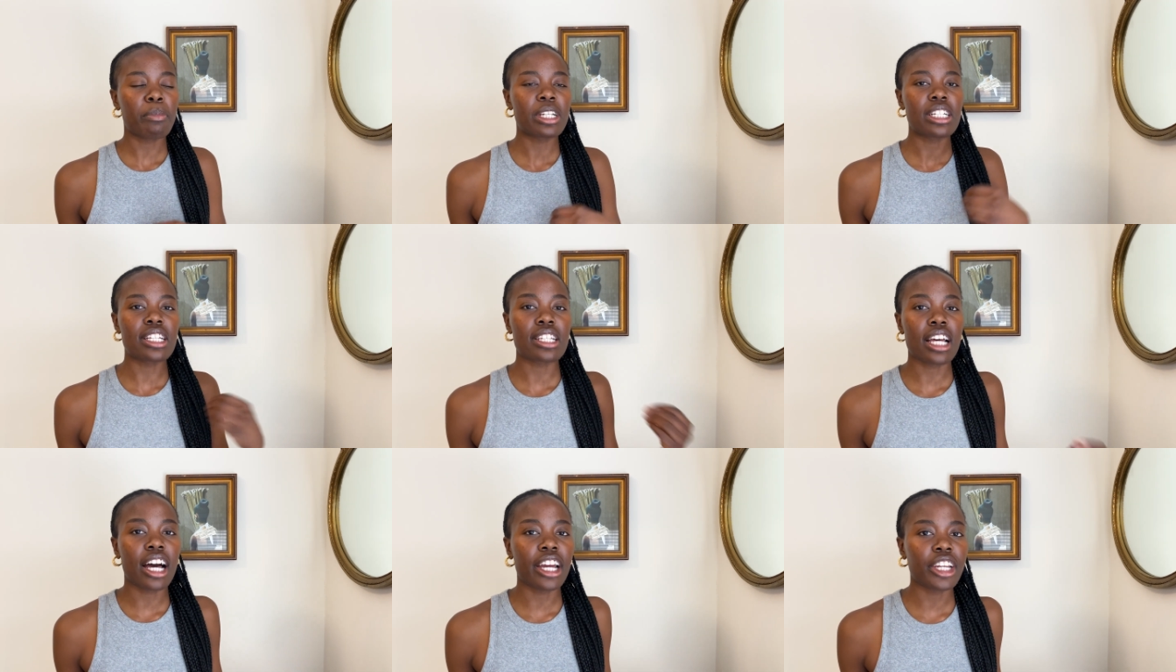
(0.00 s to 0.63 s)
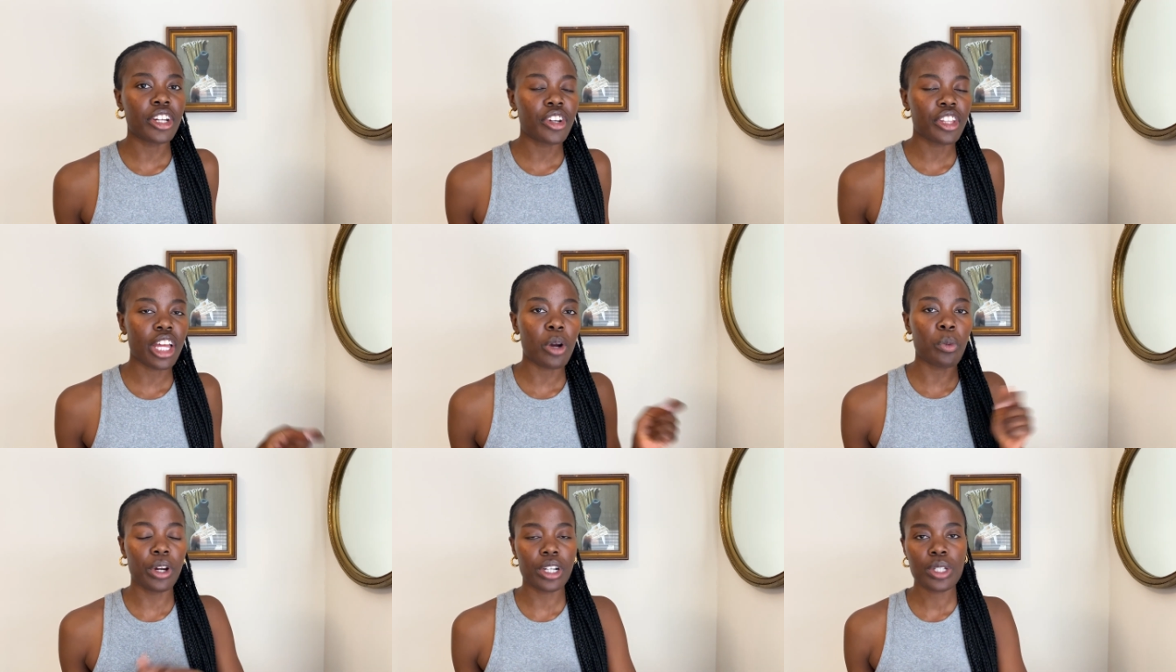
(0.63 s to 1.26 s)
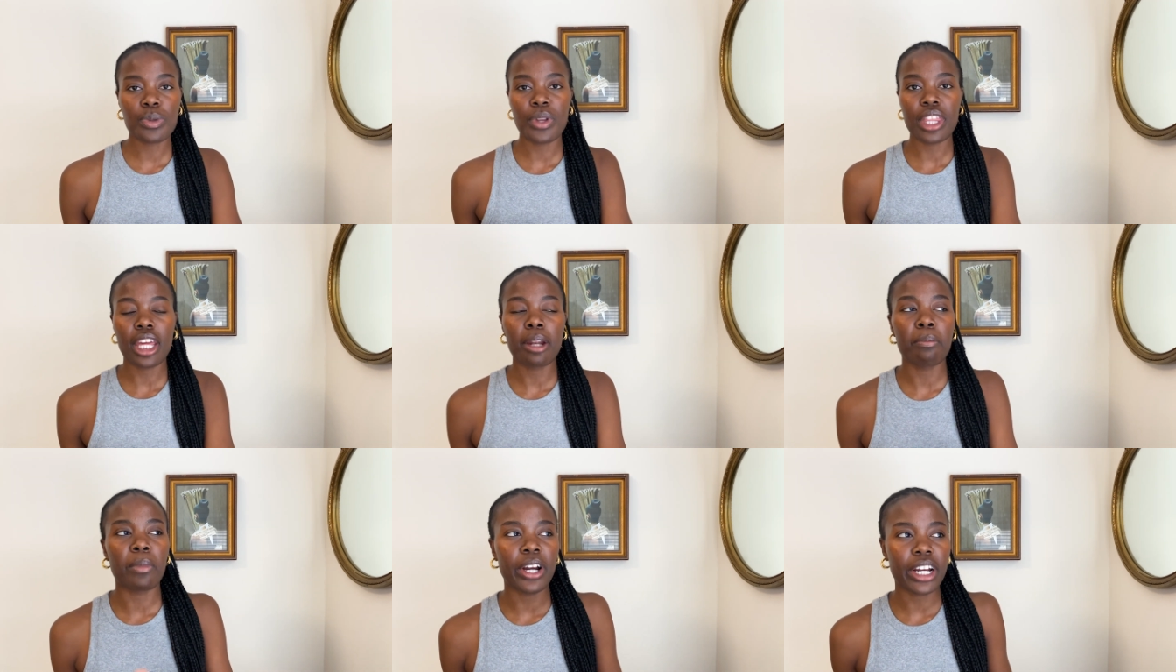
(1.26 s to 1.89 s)
a designer that works
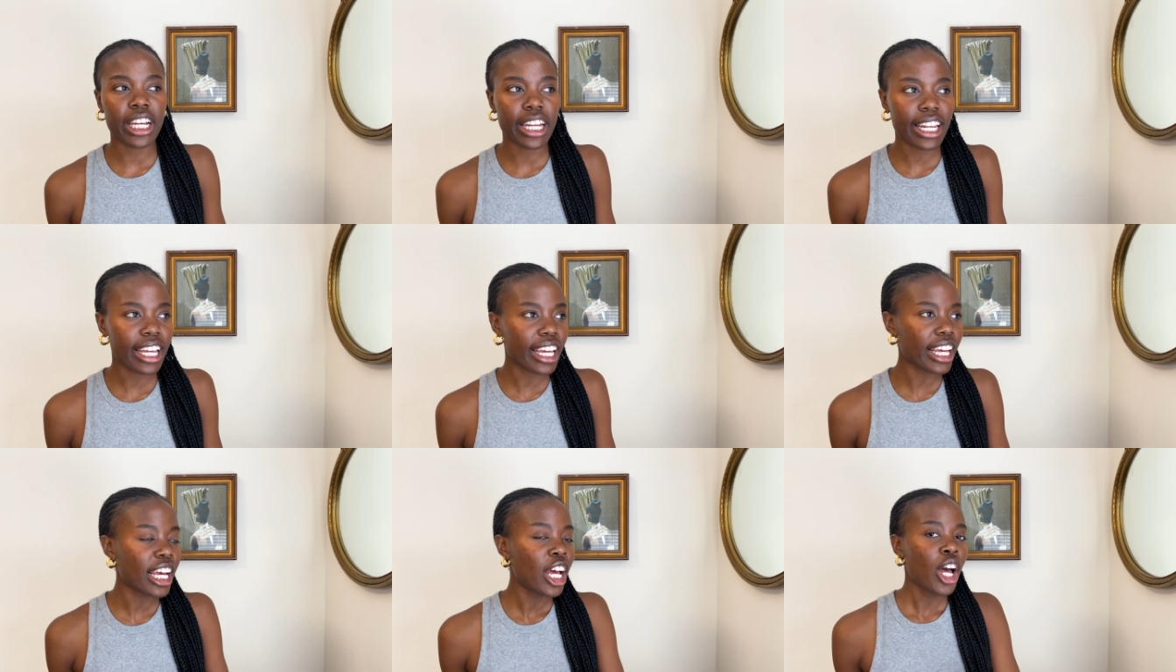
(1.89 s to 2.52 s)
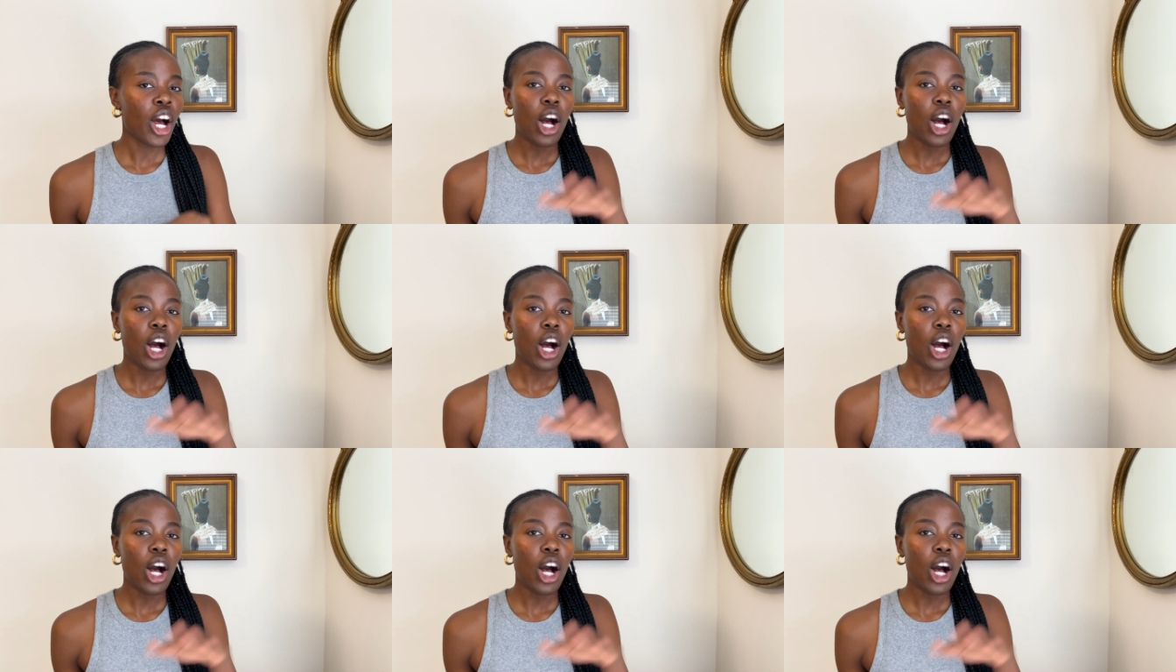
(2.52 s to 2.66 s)
within marketing,